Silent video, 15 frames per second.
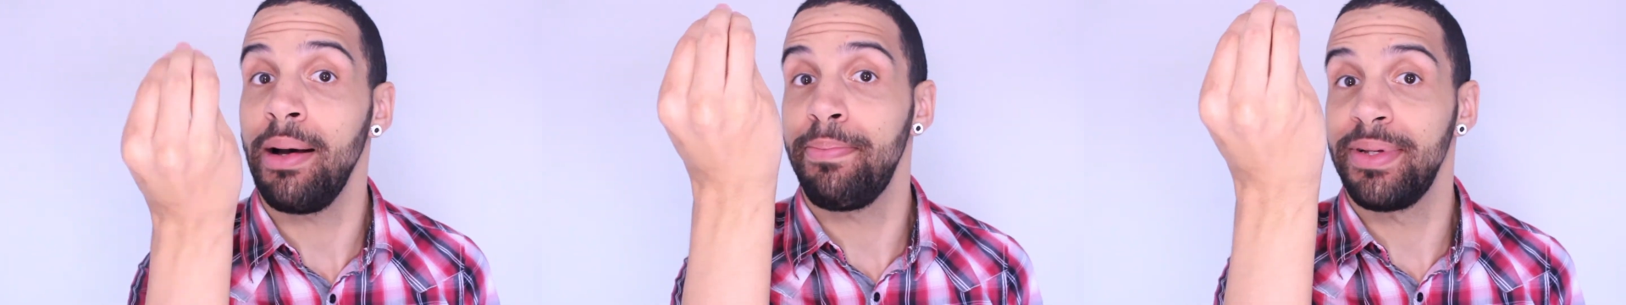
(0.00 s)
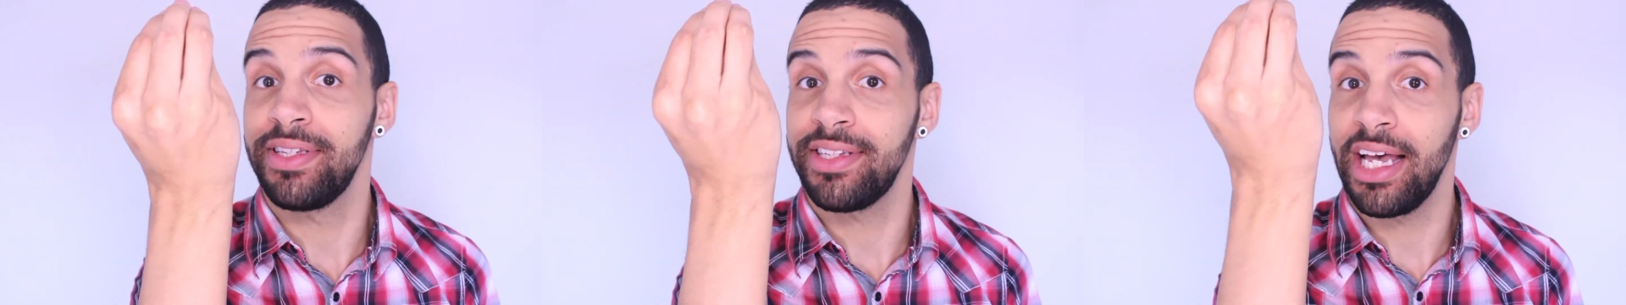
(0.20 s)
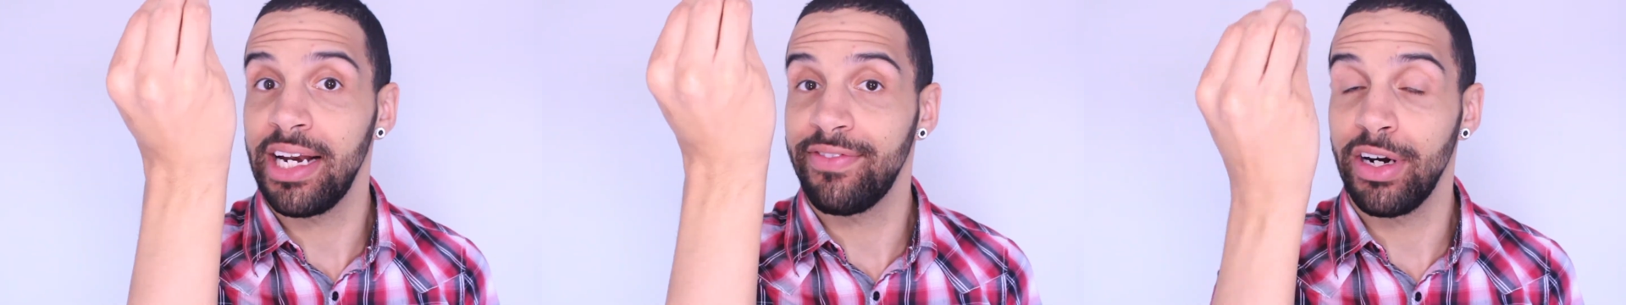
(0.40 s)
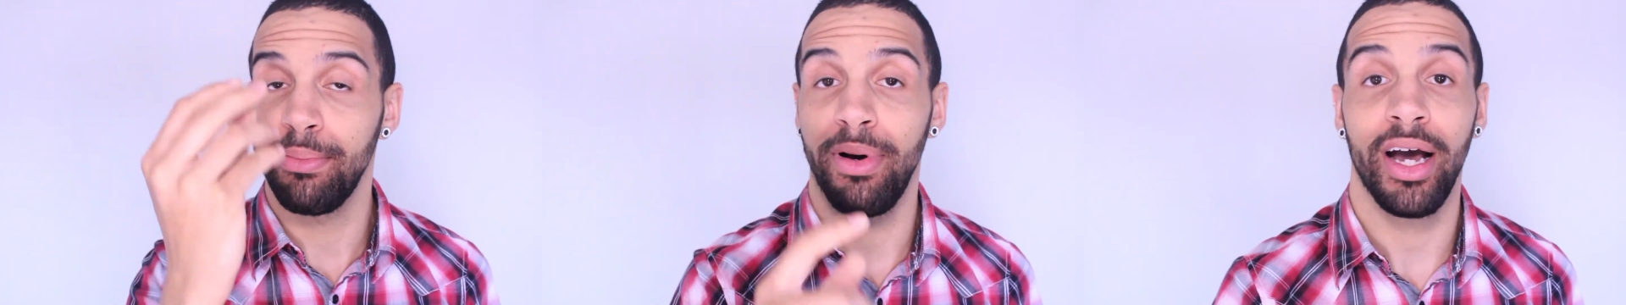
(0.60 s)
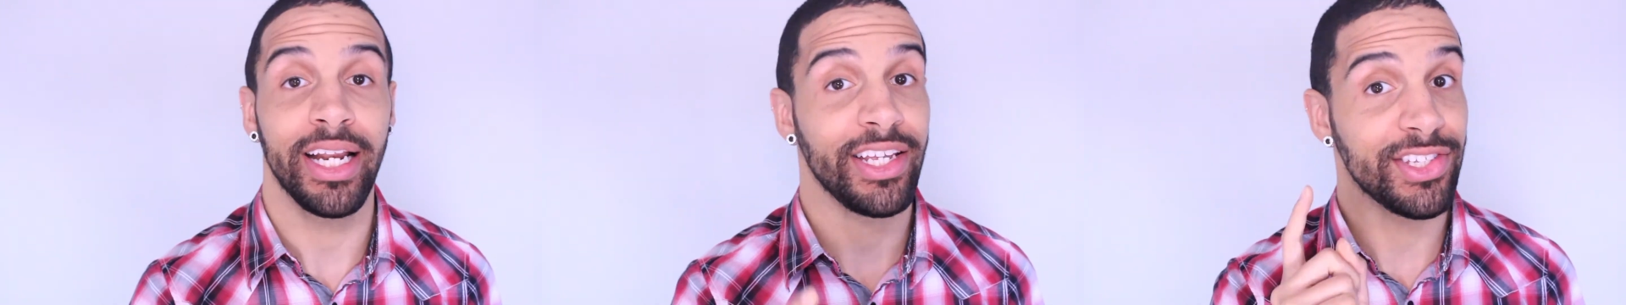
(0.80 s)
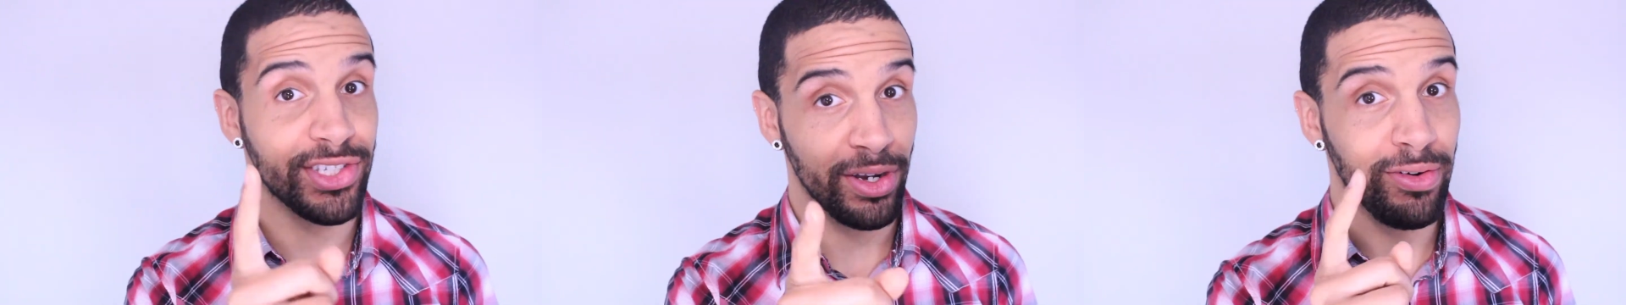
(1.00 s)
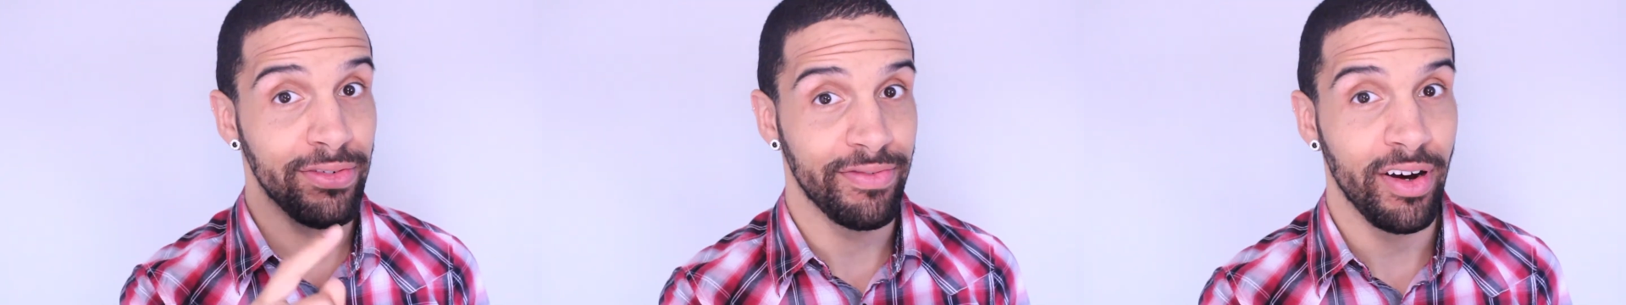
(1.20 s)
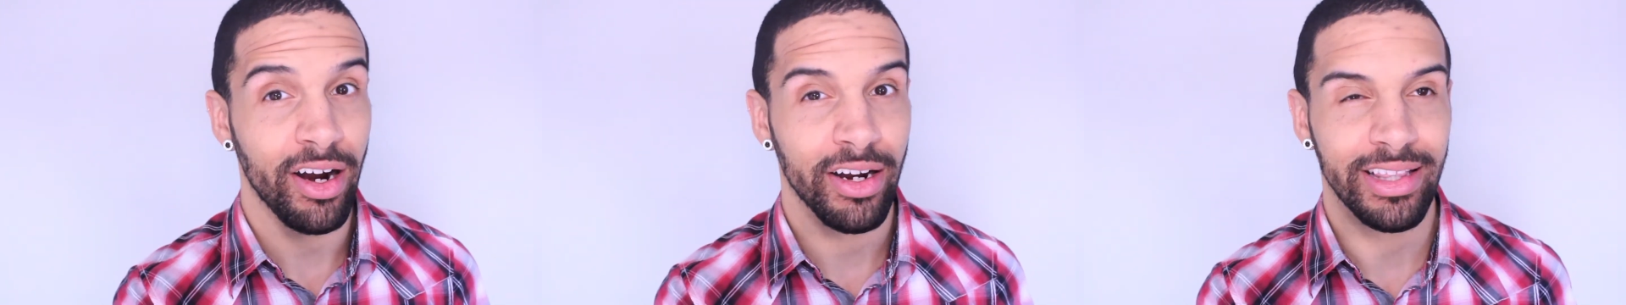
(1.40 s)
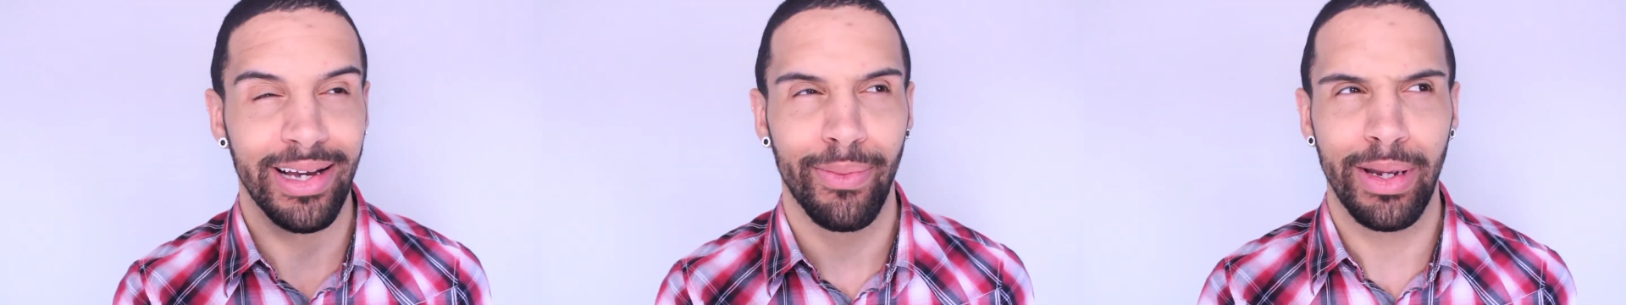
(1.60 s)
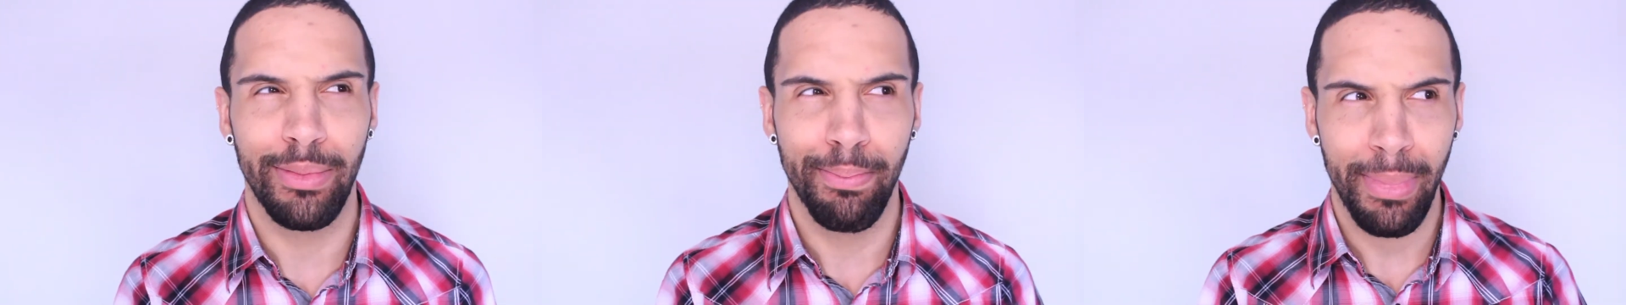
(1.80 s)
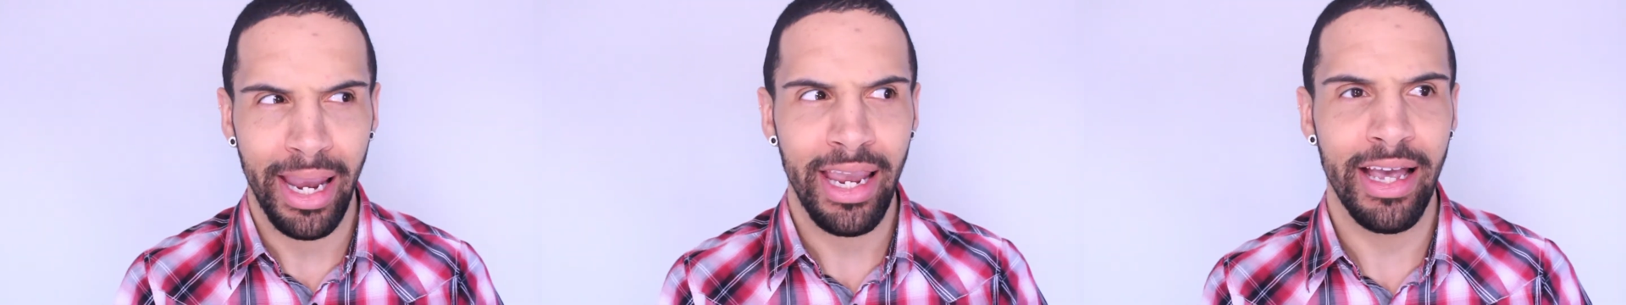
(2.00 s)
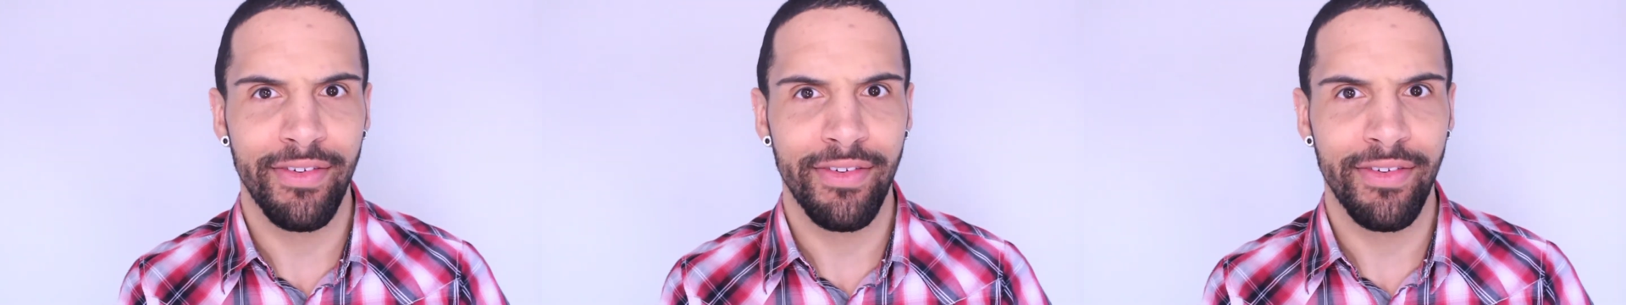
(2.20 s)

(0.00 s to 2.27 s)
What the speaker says: up inside of our body so far that we may